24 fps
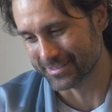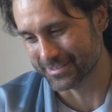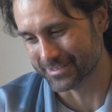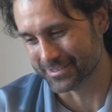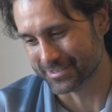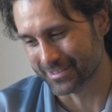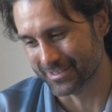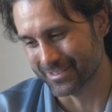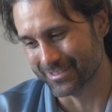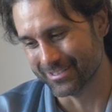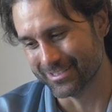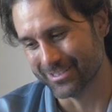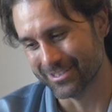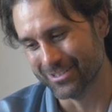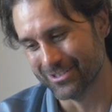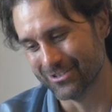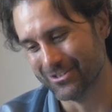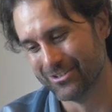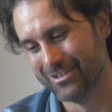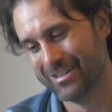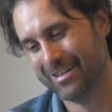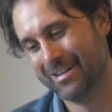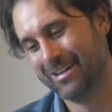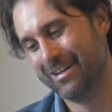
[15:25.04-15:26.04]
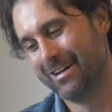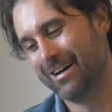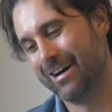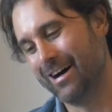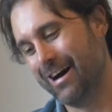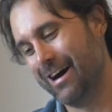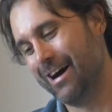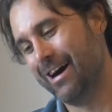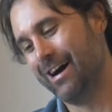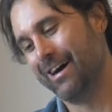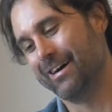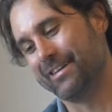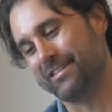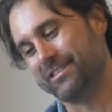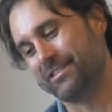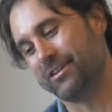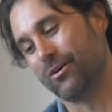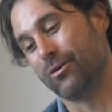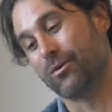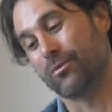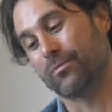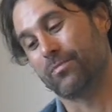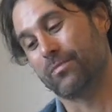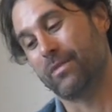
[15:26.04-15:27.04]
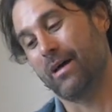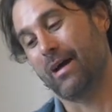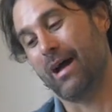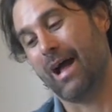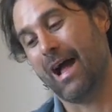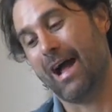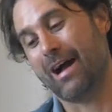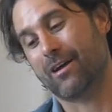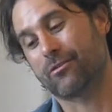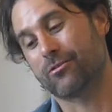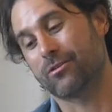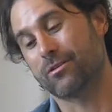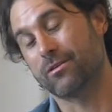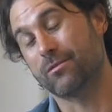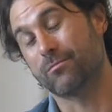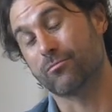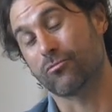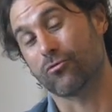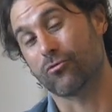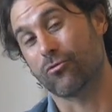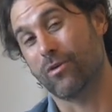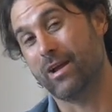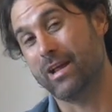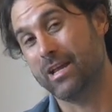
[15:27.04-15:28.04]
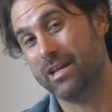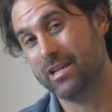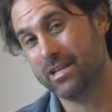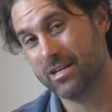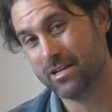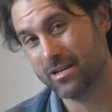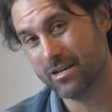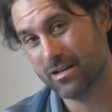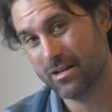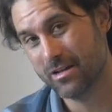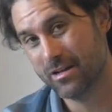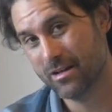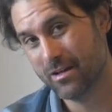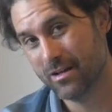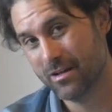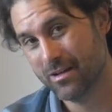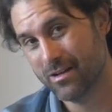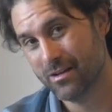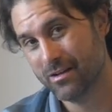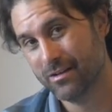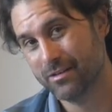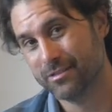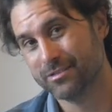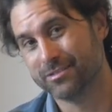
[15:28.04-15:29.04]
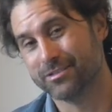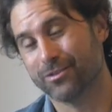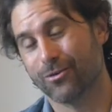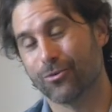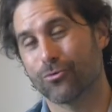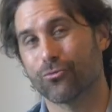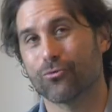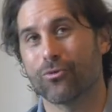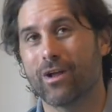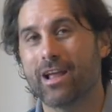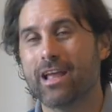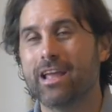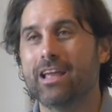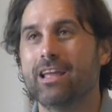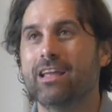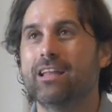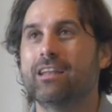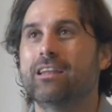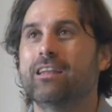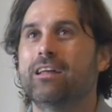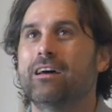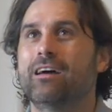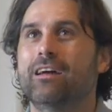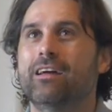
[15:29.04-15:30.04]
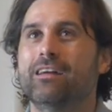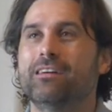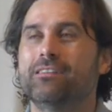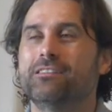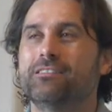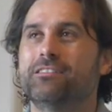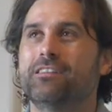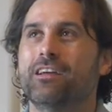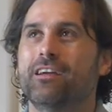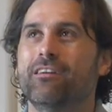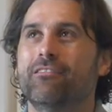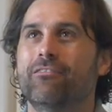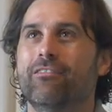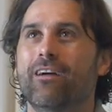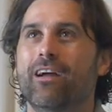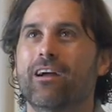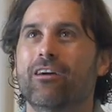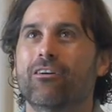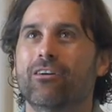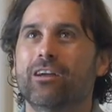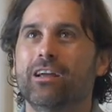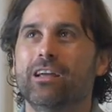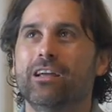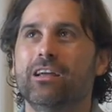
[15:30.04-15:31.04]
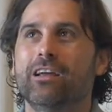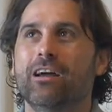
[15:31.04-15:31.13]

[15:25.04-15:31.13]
I was going to do. So the acronym RAIN. So RAIN is a very,